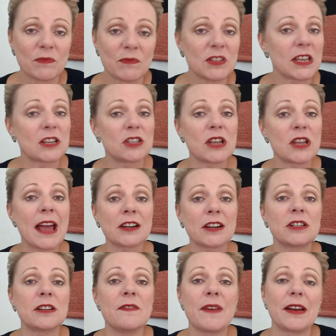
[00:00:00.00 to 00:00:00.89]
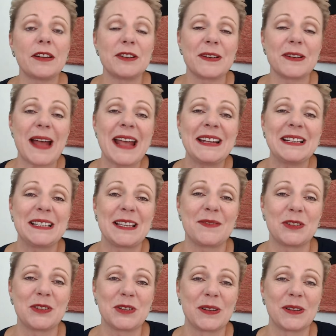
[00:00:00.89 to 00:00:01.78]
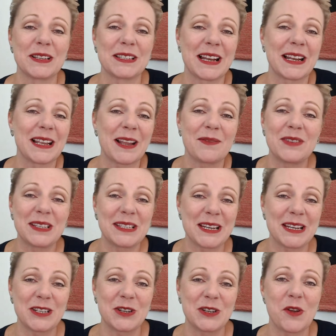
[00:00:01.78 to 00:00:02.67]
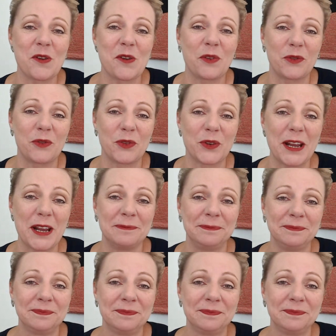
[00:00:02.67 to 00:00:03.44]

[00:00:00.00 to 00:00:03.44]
It's actually valued at $87, and I'd love to send it to you for free.